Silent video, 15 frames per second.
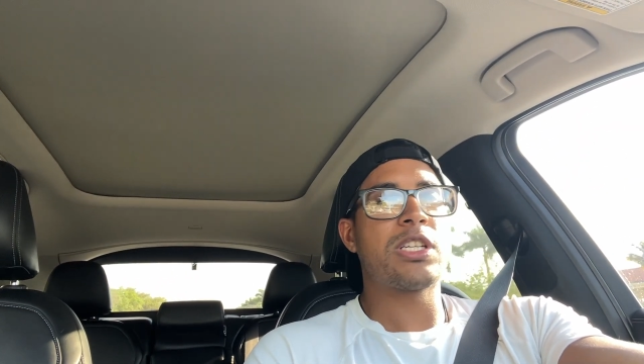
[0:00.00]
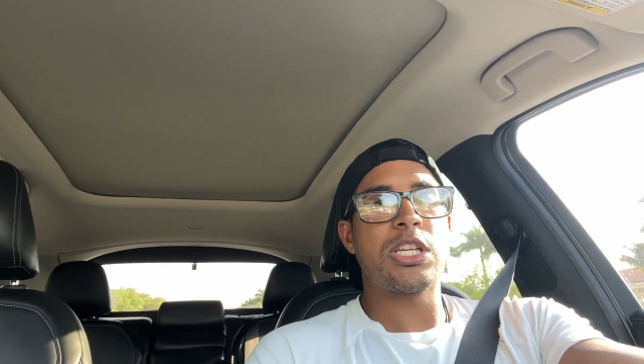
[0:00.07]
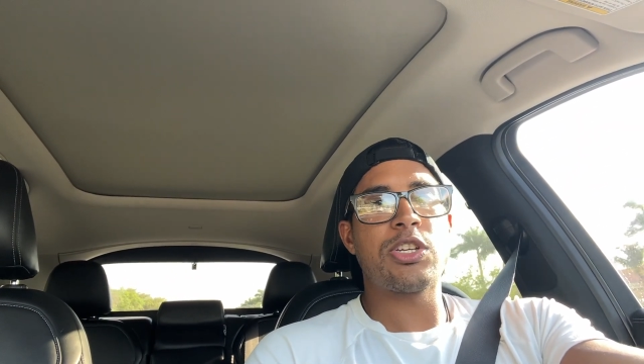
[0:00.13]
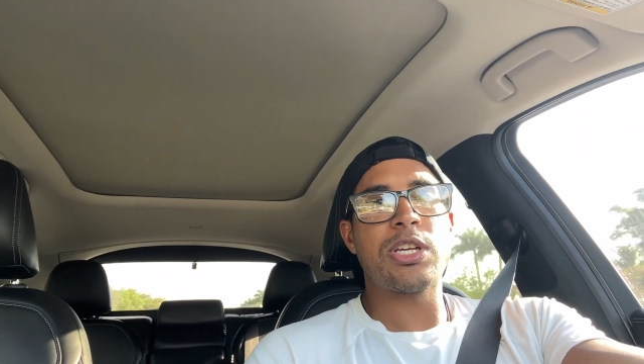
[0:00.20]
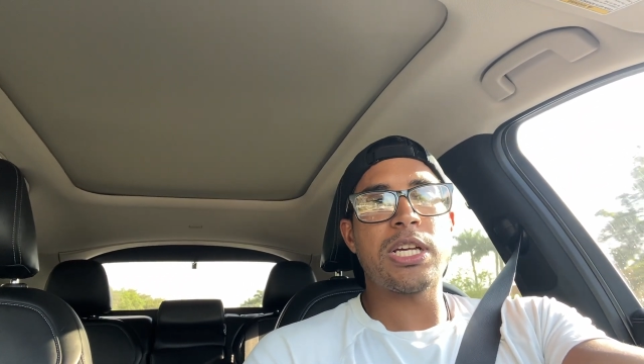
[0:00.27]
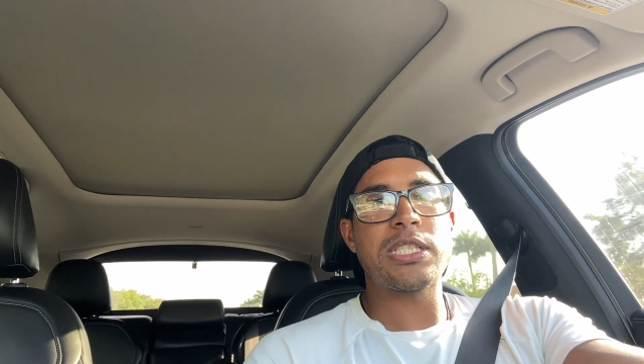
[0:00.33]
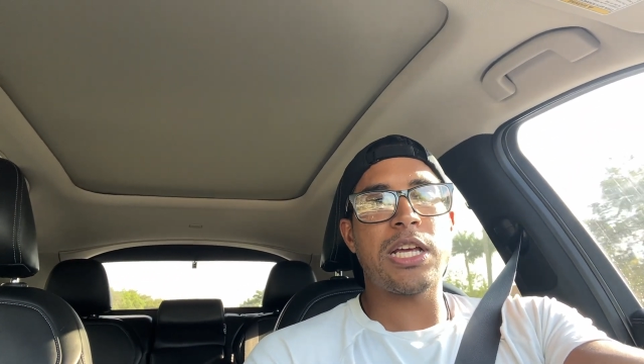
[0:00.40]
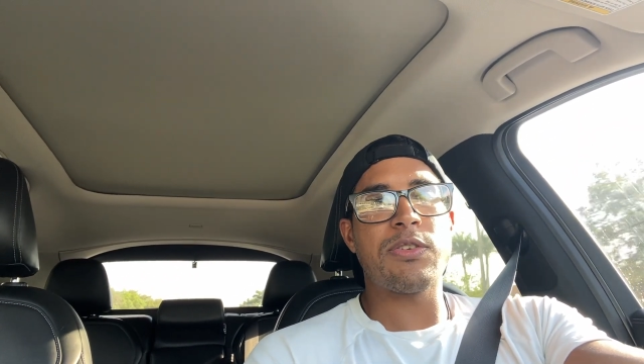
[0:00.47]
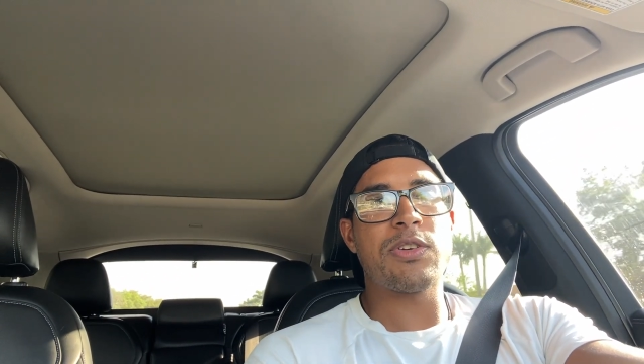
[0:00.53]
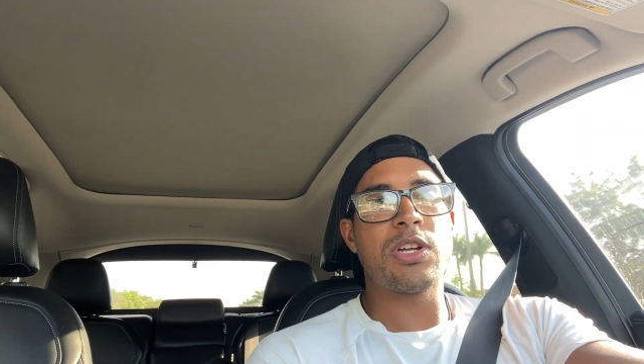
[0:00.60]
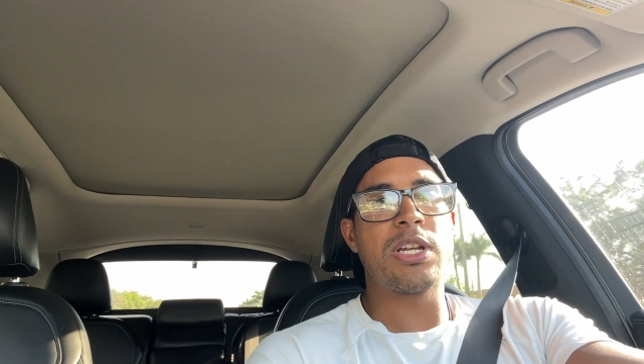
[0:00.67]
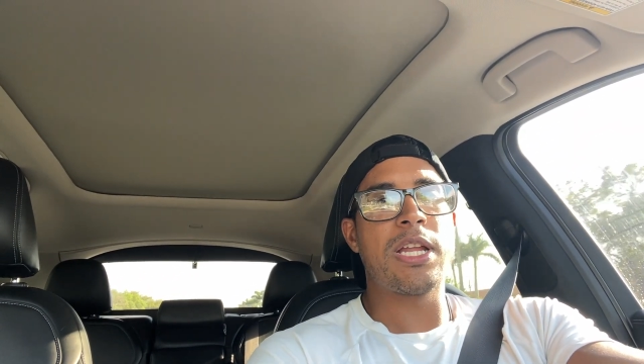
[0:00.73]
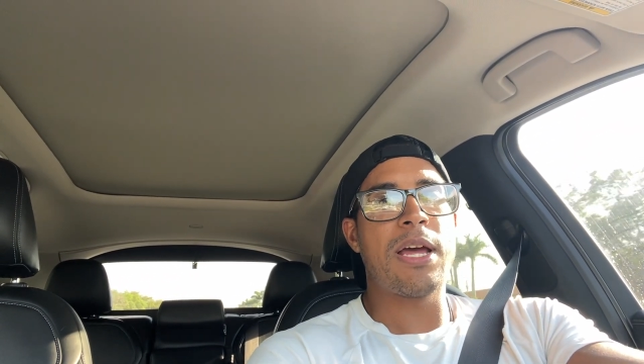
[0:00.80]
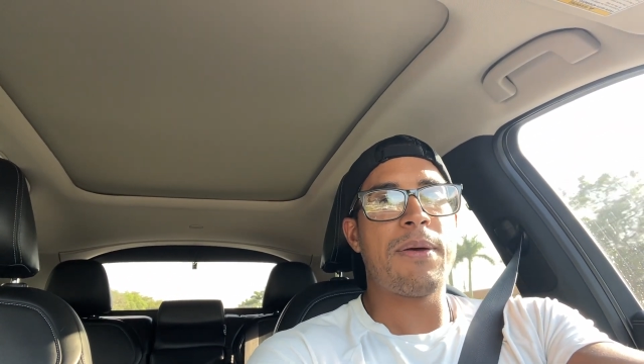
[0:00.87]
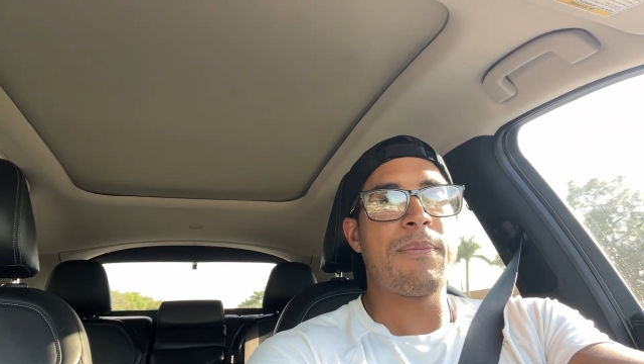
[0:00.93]
you guys have a
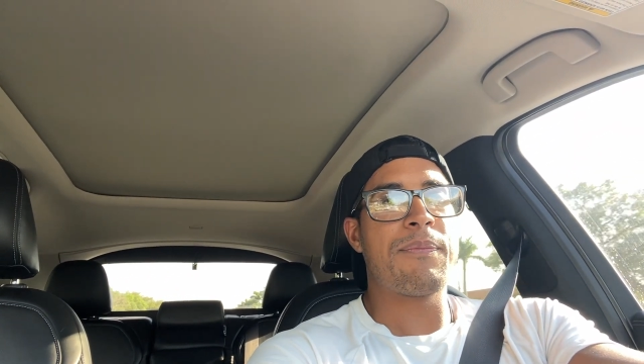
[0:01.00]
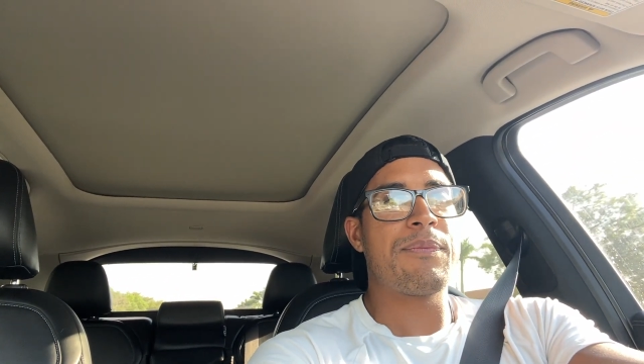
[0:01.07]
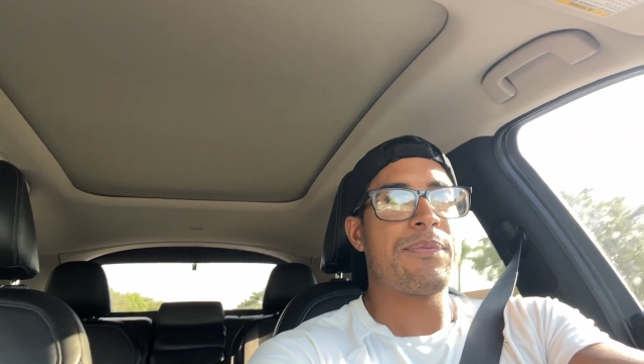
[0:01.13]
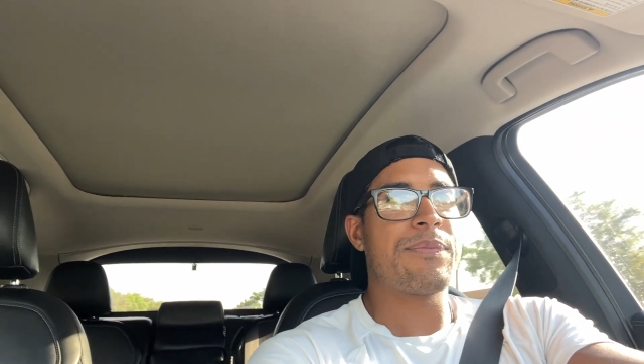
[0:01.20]
good day.